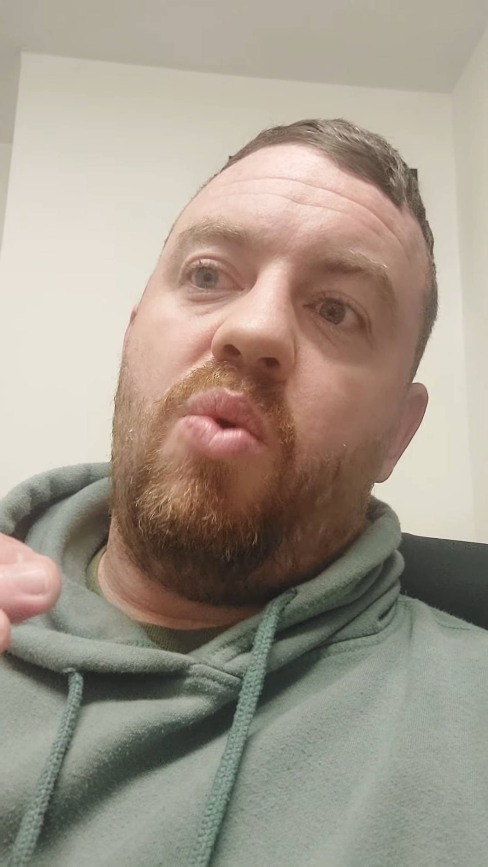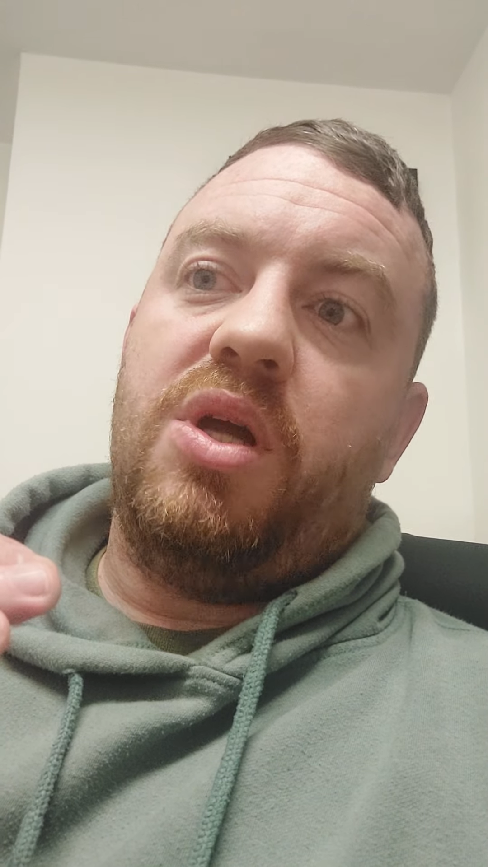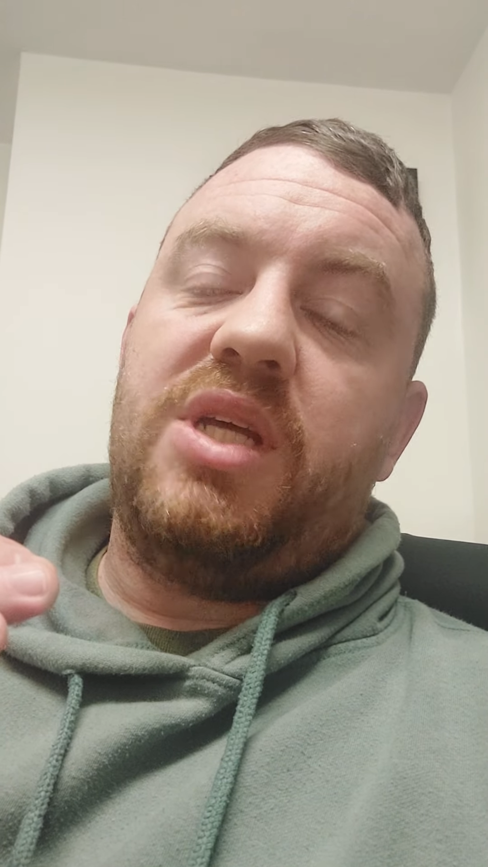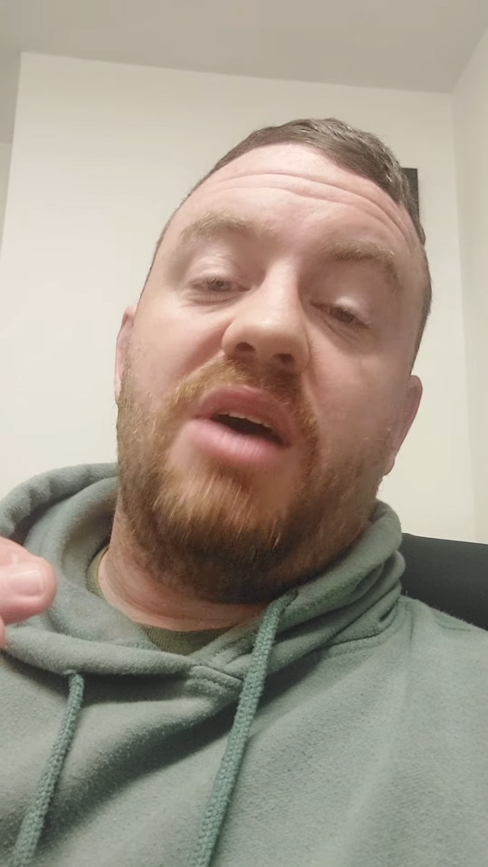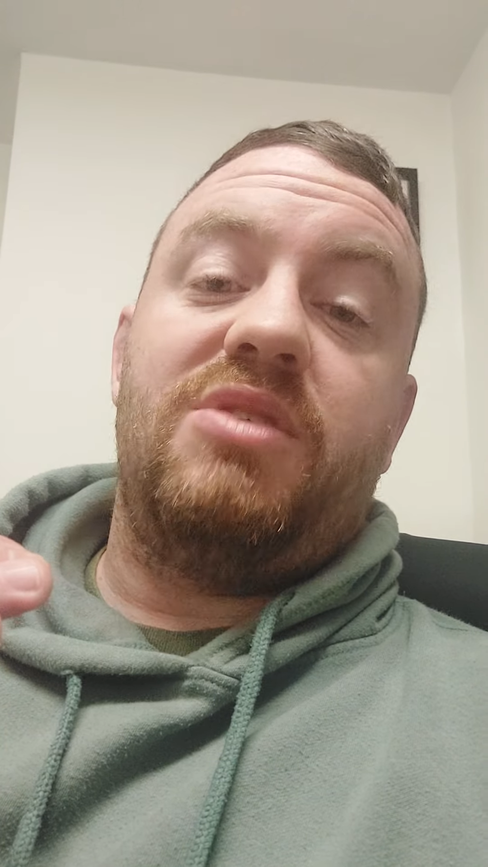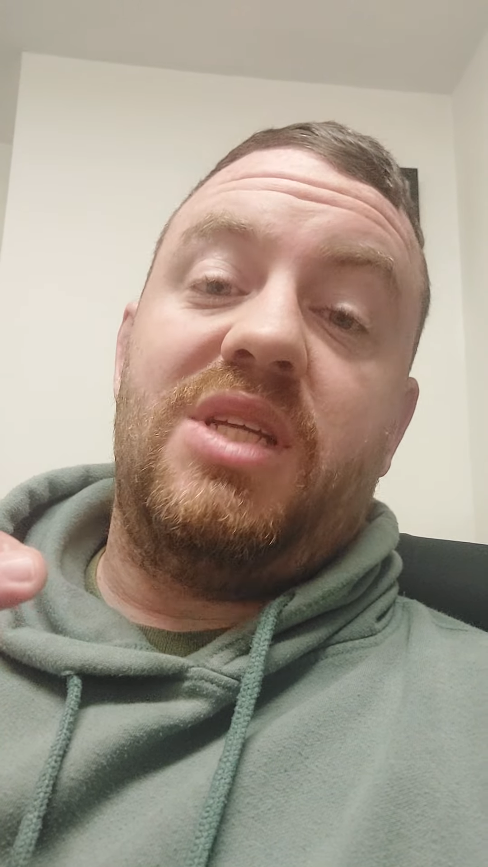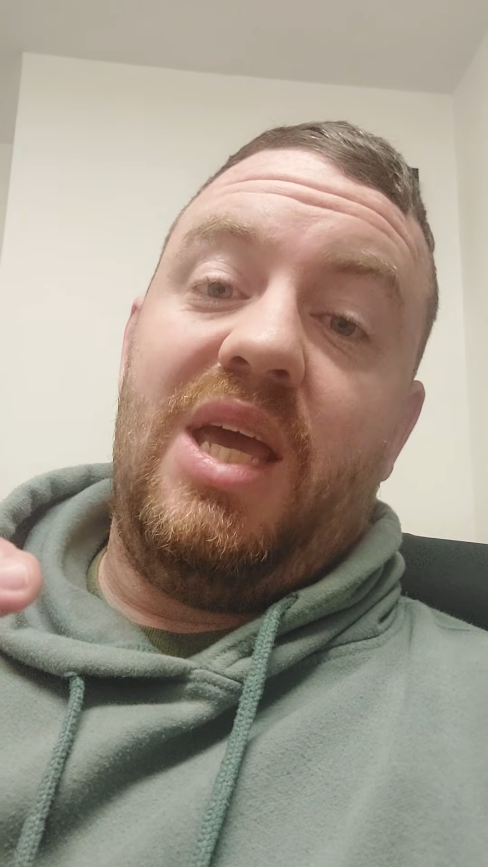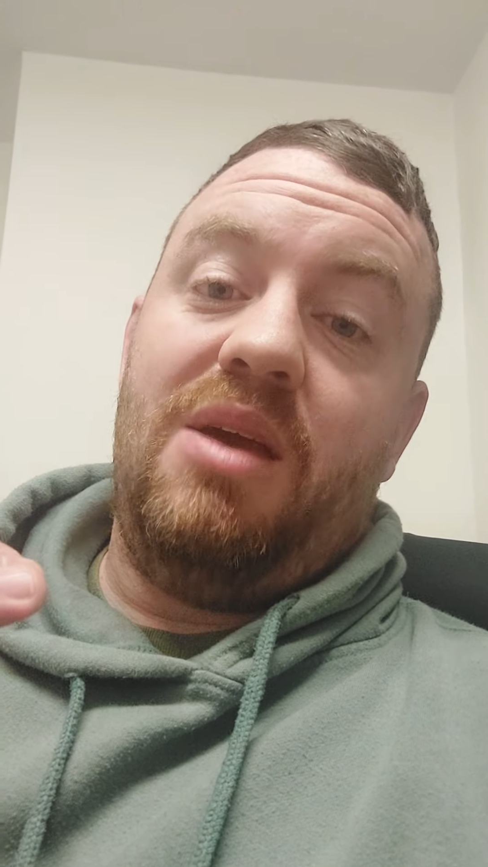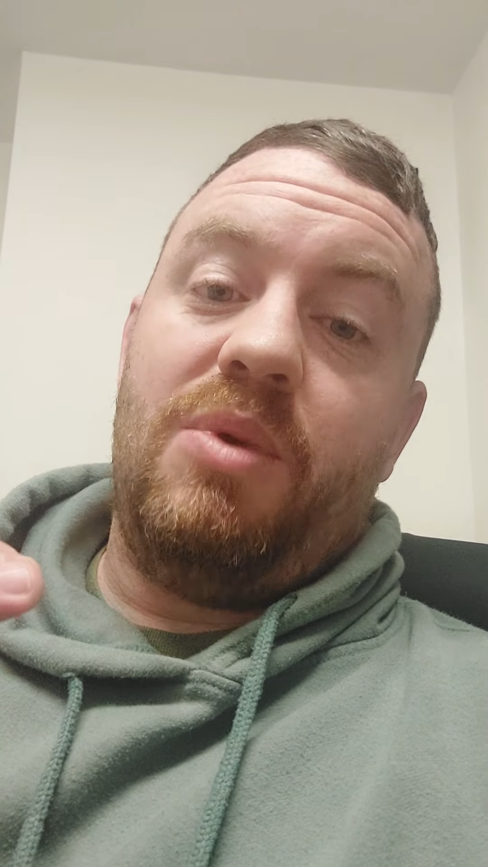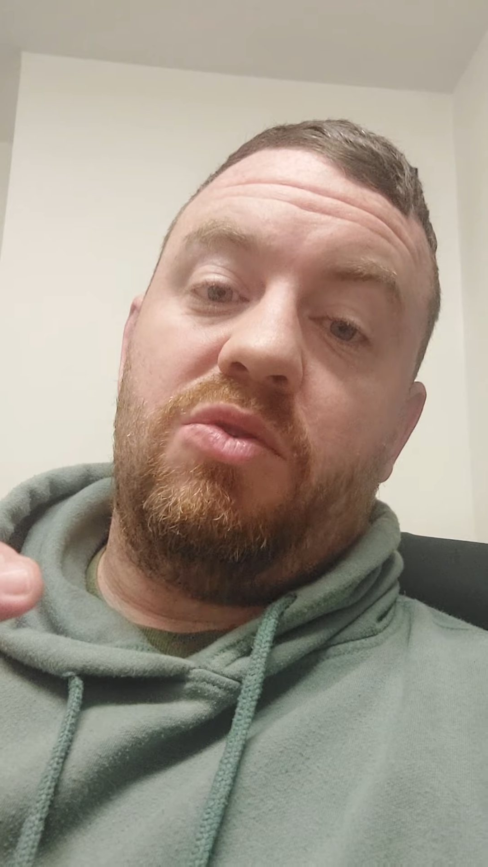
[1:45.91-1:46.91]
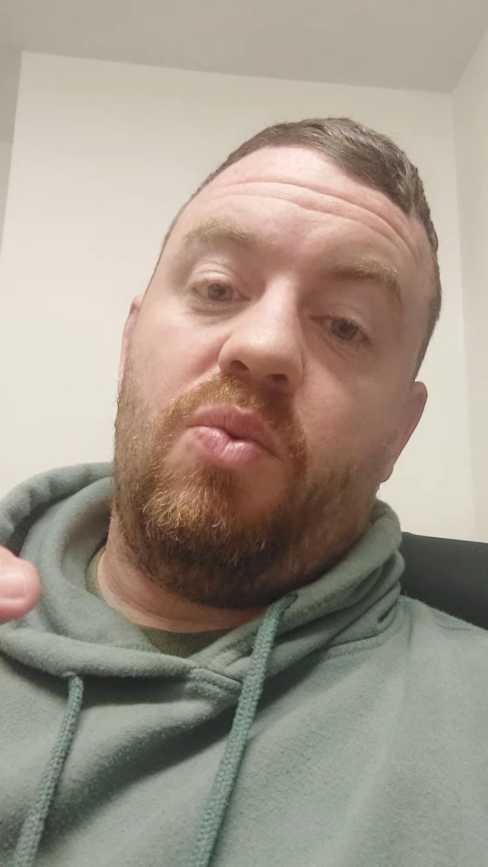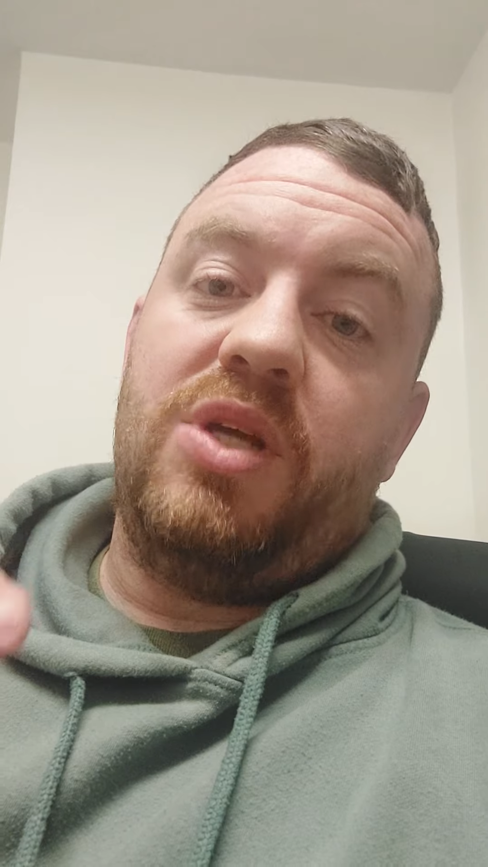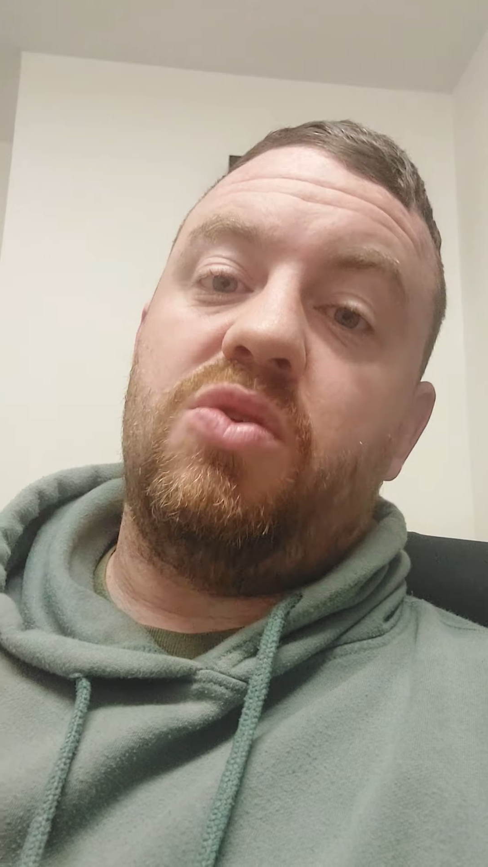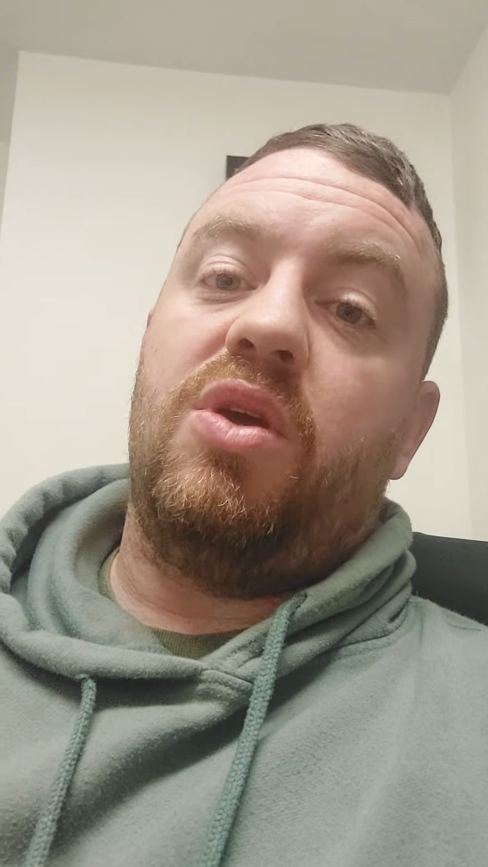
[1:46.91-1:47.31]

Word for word: want to have to think about their weight,